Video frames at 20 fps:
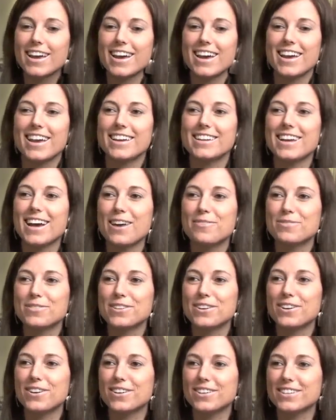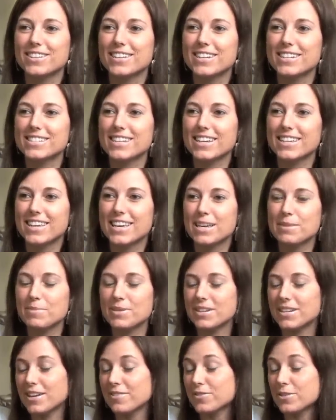And after the holidays, I came
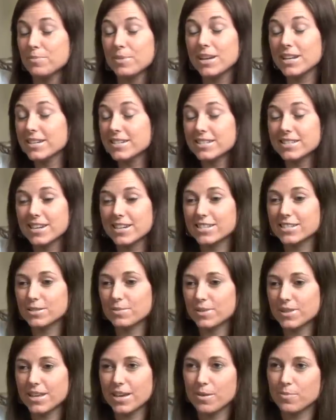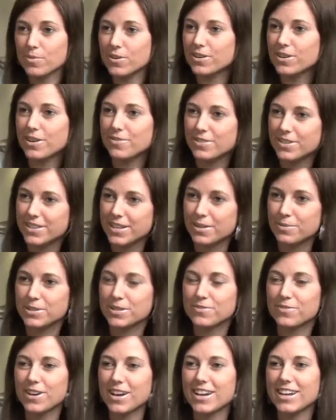in after many discussions with them where everything
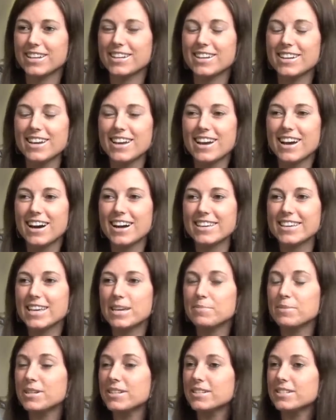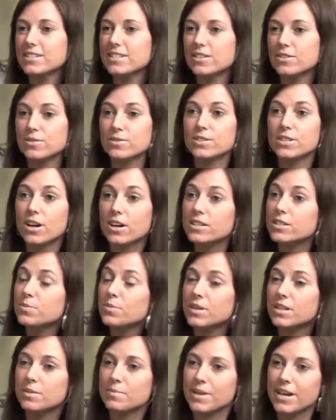was fine. I came in who talked to
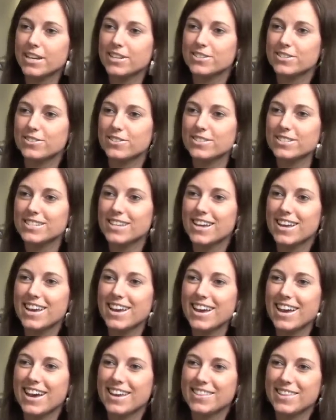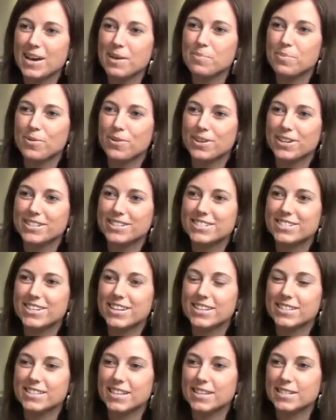one of the managers. At that point, she
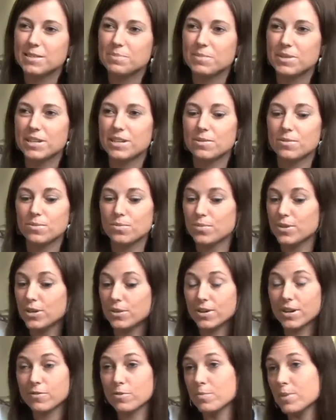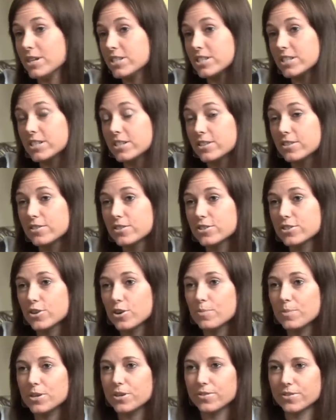had said to me, We don't have a budget to do the
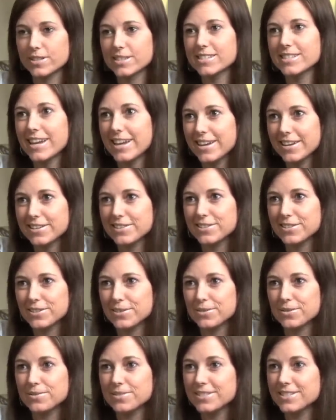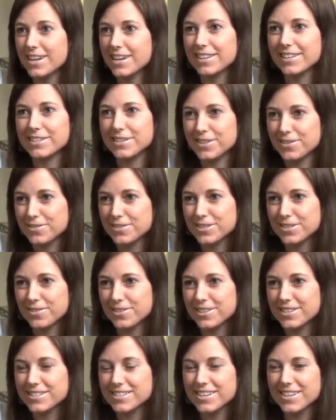show, but you can stay and do daily news
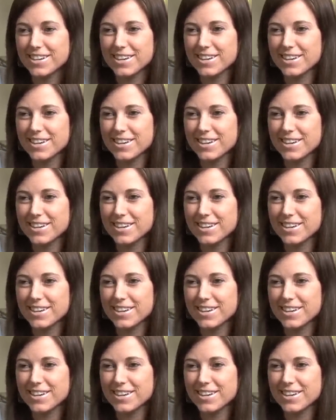stories.